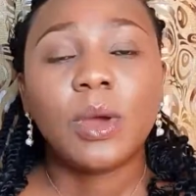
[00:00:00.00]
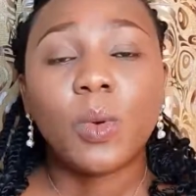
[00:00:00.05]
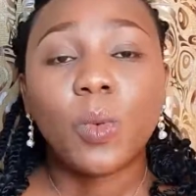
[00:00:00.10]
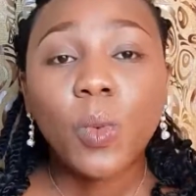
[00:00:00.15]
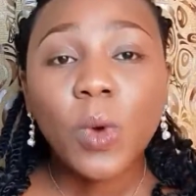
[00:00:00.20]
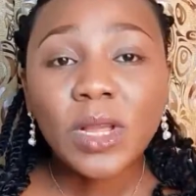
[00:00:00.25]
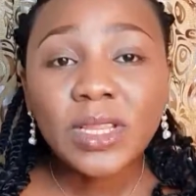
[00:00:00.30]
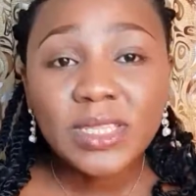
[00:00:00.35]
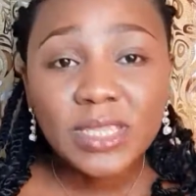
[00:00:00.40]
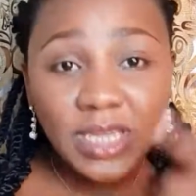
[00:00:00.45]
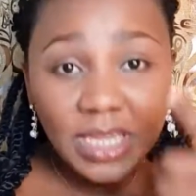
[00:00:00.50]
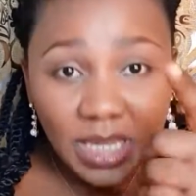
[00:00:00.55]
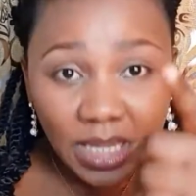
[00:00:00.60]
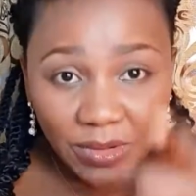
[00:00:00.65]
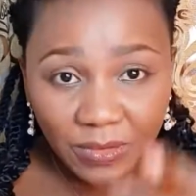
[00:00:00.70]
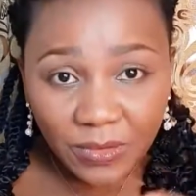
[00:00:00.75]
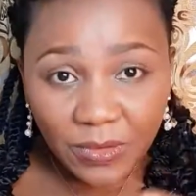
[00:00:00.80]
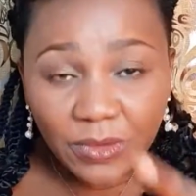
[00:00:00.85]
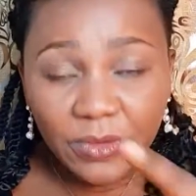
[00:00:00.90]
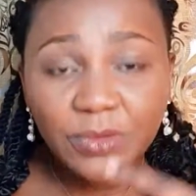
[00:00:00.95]
What
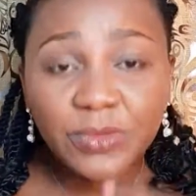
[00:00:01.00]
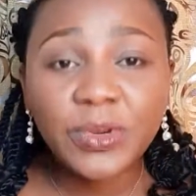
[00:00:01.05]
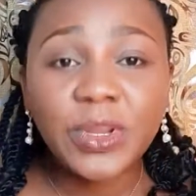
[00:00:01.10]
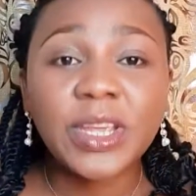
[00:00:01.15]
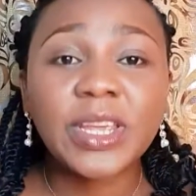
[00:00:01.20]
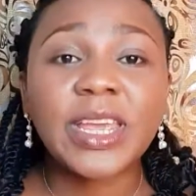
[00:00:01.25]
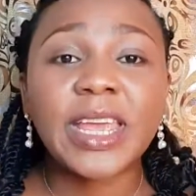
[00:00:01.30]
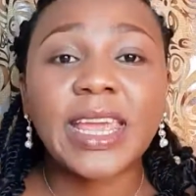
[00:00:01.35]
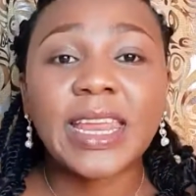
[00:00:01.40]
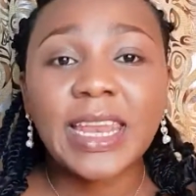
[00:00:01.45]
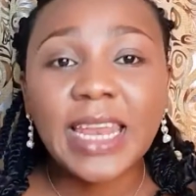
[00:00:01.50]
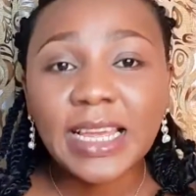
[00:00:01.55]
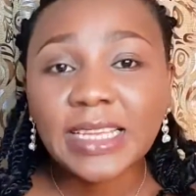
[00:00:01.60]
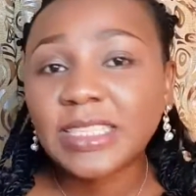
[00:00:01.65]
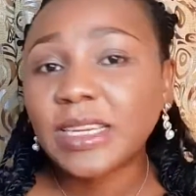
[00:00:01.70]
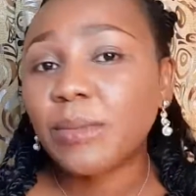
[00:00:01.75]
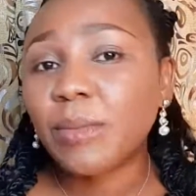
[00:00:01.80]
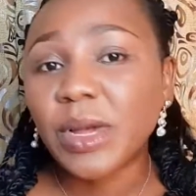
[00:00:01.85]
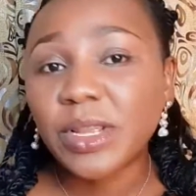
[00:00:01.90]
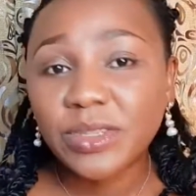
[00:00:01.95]
if you drink a large
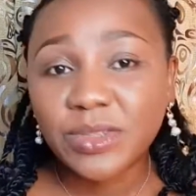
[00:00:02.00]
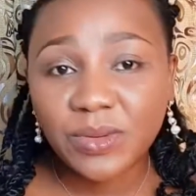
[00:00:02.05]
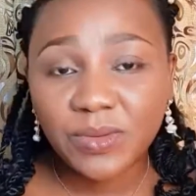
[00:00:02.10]
amount